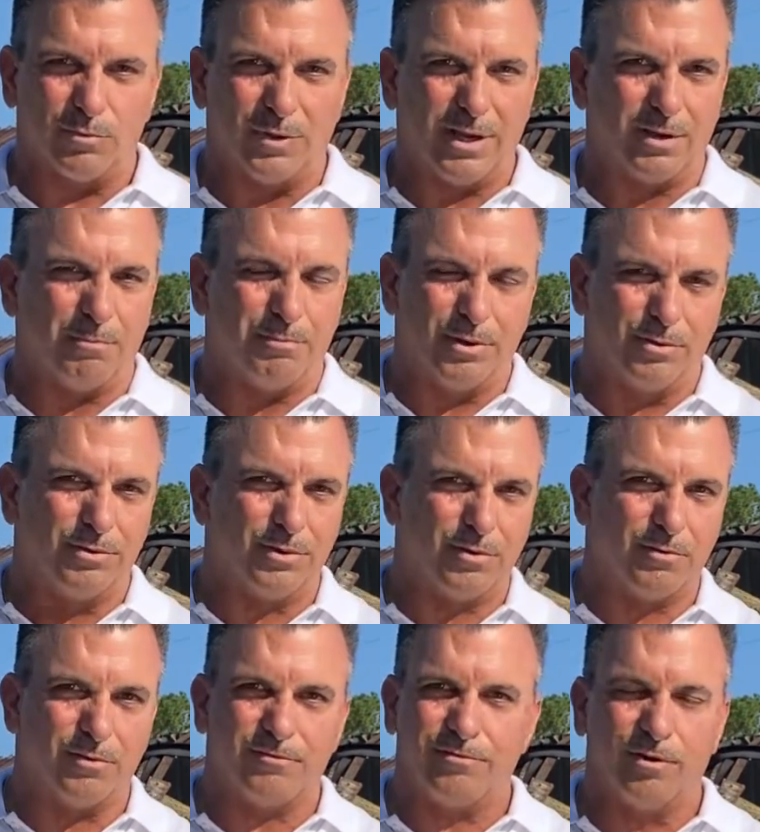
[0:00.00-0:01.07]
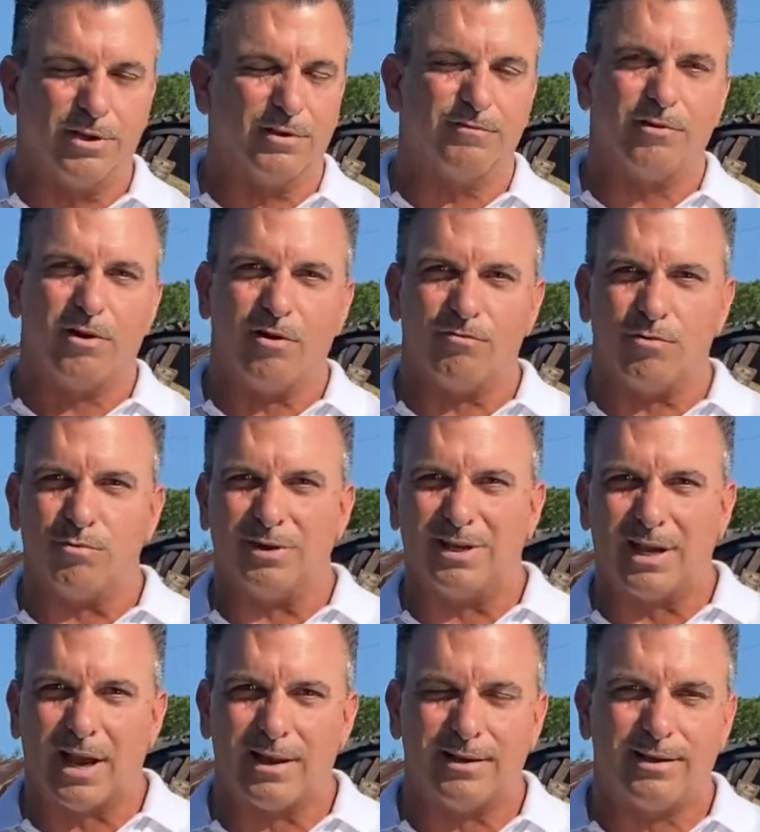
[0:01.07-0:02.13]
We had a building fully involved when we
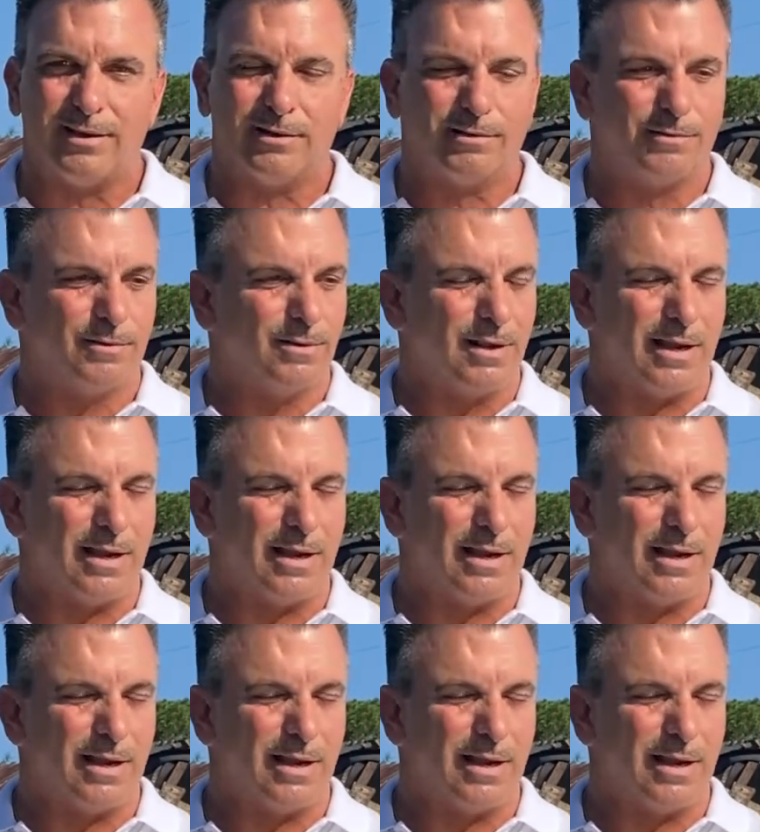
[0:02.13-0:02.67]
got here.